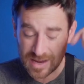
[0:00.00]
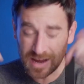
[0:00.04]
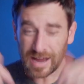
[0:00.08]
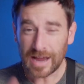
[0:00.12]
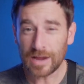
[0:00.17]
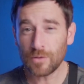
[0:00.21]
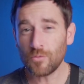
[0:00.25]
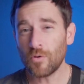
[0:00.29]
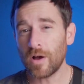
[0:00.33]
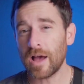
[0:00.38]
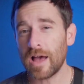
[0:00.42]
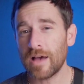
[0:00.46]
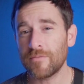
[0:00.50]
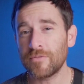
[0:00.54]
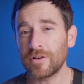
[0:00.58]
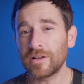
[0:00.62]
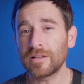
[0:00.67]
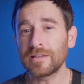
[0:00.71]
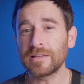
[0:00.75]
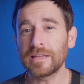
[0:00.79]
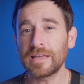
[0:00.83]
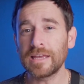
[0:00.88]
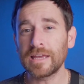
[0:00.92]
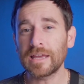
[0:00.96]
I will have a
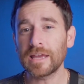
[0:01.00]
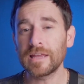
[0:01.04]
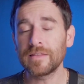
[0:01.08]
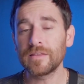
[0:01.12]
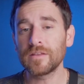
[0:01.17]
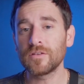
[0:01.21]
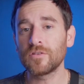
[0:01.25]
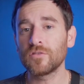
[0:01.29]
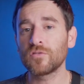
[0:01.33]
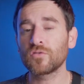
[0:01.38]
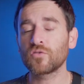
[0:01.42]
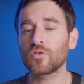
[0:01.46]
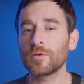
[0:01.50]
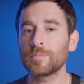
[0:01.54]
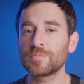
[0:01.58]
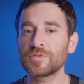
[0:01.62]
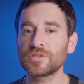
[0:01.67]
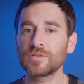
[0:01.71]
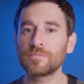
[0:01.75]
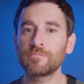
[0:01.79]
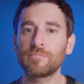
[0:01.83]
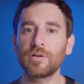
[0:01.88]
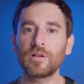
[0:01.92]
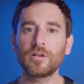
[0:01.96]
link in the
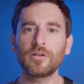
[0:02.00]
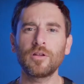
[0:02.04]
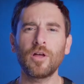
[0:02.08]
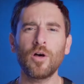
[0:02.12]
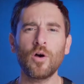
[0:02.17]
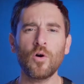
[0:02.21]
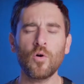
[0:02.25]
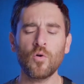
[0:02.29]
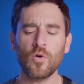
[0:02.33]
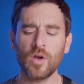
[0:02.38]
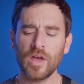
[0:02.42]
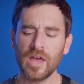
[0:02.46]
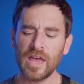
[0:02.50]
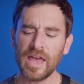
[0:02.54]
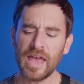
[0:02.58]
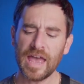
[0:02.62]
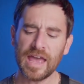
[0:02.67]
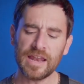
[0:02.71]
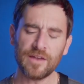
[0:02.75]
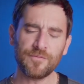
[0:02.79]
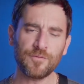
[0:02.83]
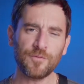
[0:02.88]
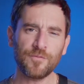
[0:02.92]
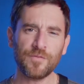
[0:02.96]
description below.
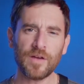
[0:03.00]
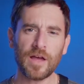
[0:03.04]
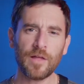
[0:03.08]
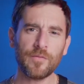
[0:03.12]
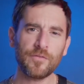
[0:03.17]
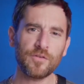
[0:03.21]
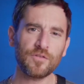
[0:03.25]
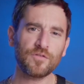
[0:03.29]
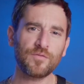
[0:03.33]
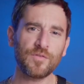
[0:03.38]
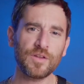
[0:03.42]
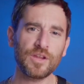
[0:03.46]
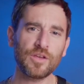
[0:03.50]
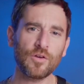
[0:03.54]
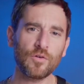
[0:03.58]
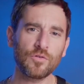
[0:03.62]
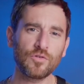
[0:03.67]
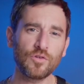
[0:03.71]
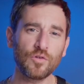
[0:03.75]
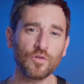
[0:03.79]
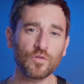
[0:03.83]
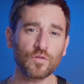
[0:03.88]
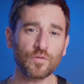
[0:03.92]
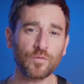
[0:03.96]
And if you found this video
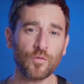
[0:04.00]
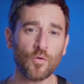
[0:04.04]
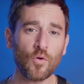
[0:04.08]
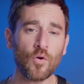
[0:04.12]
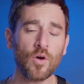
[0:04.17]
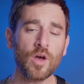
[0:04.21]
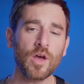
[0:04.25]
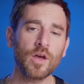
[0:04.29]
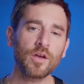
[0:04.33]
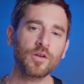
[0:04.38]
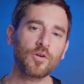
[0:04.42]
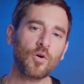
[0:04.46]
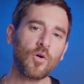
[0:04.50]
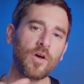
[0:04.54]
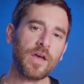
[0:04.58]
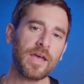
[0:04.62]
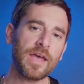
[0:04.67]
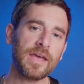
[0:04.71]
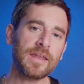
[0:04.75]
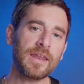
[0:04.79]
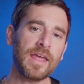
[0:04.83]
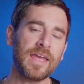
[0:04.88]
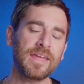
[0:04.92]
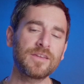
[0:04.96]
useful, go
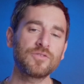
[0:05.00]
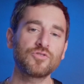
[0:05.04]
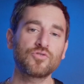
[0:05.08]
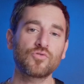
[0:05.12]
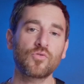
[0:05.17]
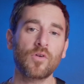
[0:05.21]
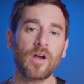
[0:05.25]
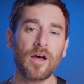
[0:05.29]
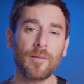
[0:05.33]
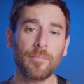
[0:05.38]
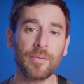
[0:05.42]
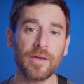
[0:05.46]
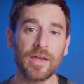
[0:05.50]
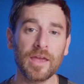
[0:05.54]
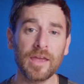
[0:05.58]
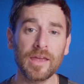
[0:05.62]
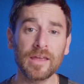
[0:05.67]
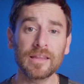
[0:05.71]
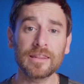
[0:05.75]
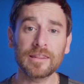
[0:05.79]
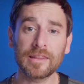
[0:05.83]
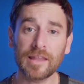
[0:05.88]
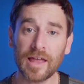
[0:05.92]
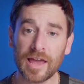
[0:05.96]
ahead and drop a
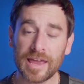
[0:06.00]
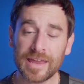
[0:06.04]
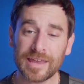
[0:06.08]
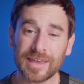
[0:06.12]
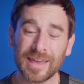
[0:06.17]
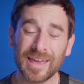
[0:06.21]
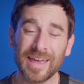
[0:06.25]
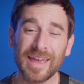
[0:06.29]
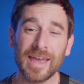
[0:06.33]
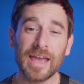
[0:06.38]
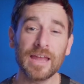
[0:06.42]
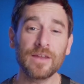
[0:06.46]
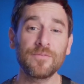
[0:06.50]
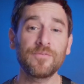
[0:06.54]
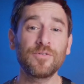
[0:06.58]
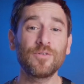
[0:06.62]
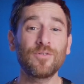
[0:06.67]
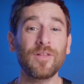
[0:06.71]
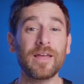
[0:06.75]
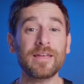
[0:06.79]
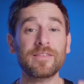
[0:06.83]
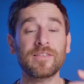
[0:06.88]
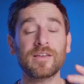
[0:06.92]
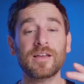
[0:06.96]
like. And if you
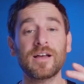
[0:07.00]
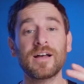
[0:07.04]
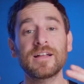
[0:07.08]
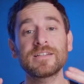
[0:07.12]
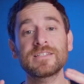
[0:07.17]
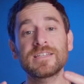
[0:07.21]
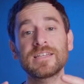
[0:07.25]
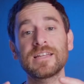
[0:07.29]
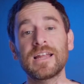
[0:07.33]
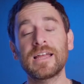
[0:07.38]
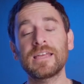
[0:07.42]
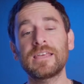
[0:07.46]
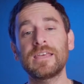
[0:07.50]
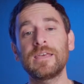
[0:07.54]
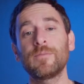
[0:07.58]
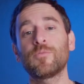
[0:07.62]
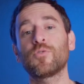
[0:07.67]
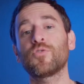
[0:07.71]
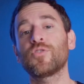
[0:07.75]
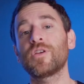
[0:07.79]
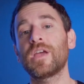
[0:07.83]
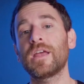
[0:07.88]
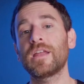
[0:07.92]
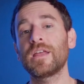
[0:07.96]
like the content I keep
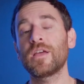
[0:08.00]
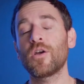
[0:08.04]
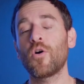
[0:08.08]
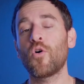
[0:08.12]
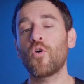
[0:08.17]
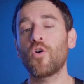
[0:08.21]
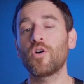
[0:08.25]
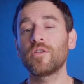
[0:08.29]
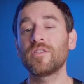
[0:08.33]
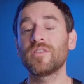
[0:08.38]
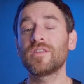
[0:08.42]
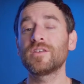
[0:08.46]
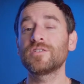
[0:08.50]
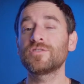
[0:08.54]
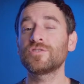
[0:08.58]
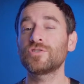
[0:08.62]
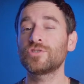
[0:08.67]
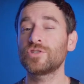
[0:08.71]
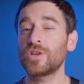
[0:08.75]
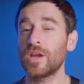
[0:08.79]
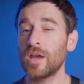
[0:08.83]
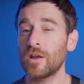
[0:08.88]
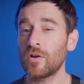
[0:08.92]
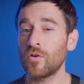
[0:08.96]
creating on this
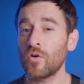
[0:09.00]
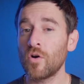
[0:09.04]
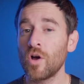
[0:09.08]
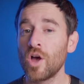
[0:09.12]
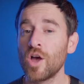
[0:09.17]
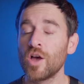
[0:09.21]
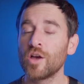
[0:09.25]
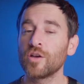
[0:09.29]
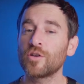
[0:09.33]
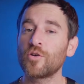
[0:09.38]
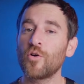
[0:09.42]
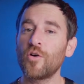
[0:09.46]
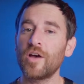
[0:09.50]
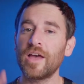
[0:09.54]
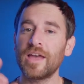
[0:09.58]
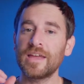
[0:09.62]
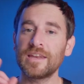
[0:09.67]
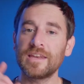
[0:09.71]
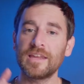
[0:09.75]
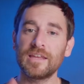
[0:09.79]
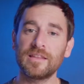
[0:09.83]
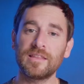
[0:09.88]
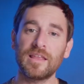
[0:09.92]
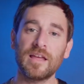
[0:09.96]
channel, go ahead
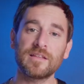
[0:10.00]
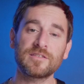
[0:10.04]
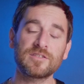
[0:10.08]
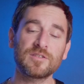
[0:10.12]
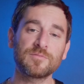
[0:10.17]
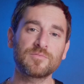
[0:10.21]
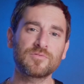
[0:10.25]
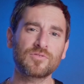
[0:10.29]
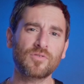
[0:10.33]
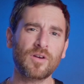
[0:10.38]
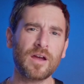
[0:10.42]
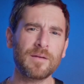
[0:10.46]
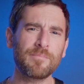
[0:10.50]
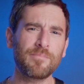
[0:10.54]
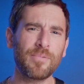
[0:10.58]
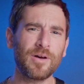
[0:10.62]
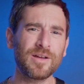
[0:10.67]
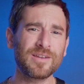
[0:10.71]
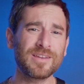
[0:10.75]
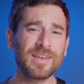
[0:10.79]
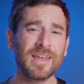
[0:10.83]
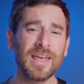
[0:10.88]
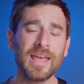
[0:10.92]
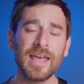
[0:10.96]
and hit that subscribe
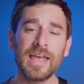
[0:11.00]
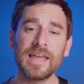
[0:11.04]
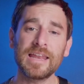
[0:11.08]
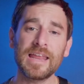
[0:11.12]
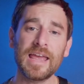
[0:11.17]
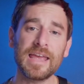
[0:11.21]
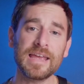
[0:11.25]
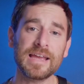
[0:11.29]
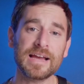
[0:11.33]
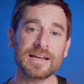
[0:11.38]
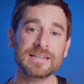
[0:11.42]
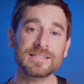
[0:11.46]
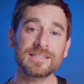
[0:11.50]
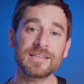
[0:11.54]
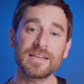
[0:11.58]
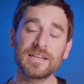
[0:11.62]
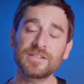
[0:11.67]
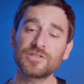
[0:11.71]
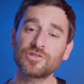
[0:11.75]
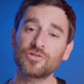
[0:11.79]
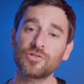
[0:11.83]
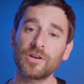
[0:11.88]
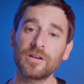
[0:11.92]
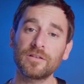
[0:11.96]
button. And hey guys,
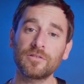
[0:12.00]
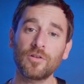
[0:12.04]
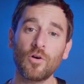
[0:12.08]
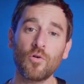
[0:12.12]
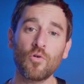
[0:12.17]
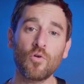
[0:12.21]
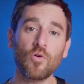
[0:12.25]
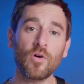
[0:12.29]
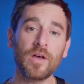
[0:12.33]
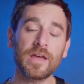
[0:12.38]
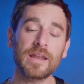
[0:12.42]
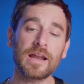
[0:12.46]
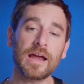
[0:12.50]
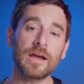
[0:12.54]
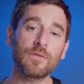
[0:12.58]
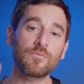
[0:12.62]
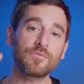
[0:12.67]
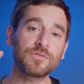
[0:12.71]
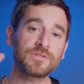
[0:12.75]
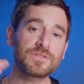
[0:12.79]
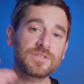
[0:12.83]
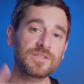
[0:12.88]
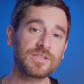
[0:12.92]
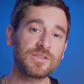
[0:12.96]
it's Trey Lowell, and I
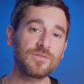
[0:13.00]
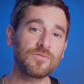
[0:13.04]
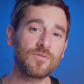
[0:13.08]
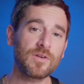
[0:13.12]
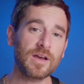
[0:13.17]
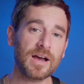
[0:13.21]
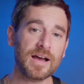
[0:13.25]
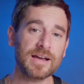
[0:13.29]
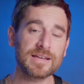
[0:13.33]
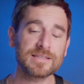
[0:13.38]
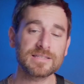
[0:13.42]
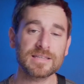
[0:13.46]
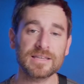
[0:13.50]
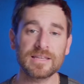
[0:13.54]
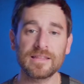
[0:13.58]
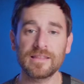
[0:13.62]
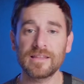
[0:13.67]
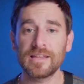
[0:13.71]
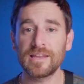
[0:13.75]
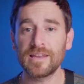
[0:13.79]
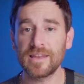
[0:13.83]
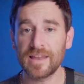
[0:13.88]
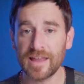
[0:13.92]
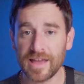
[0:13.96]
will see you guys in
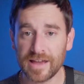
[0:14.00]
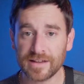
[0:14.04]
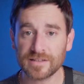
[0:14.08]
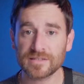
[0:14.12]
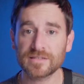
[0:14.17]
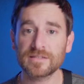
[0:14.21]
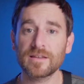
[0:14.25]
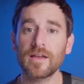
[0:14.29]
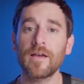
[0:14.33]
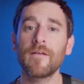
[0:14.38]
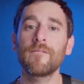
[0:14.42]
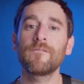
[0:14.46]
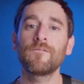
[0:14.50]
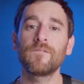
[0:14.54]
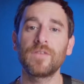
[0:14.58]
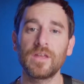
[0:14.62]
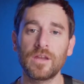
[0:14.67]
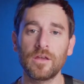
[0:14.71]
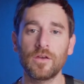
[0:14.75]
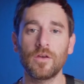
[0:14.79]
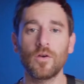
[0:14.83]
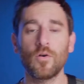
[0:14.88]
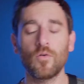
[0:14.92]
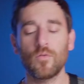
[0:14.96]
the next
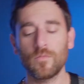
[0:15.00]
video.